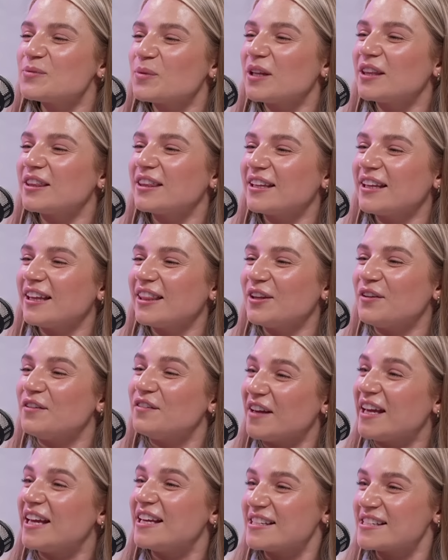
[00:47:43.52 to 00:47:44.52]
with the
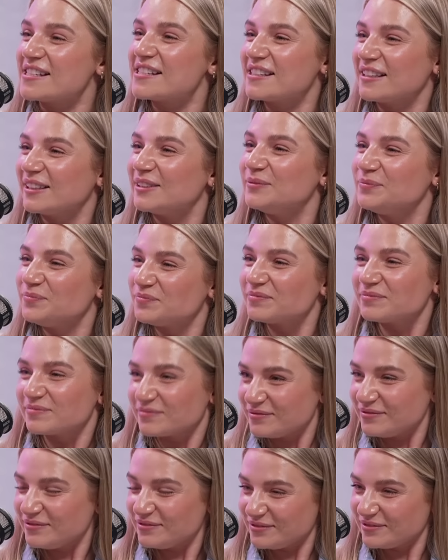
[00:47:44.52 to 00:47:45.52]
face.
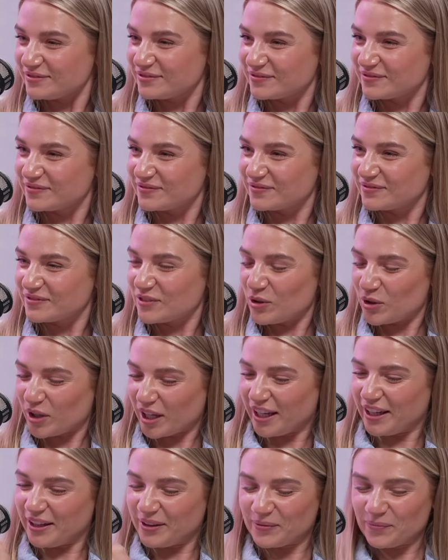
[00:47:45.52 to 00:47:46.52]
Okay.
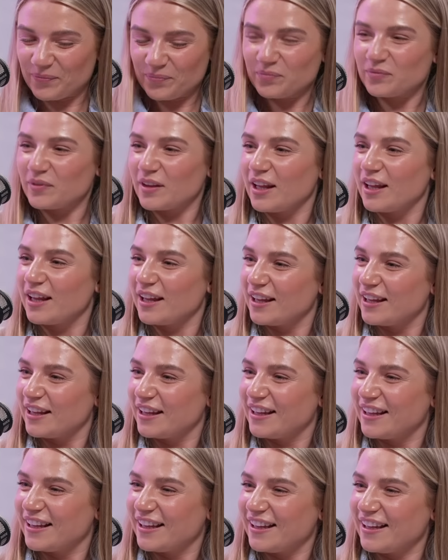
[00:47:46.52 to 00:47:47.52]
Okay. Ooh.
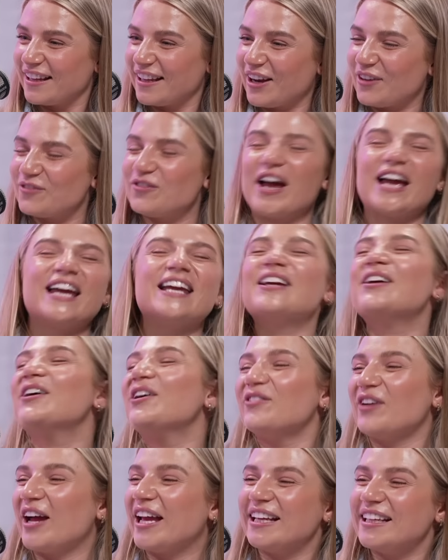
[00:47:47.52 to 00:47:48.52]
Right,
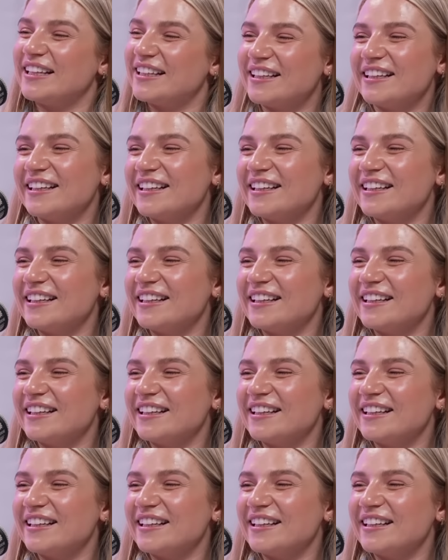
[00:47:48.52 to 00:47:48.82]
right.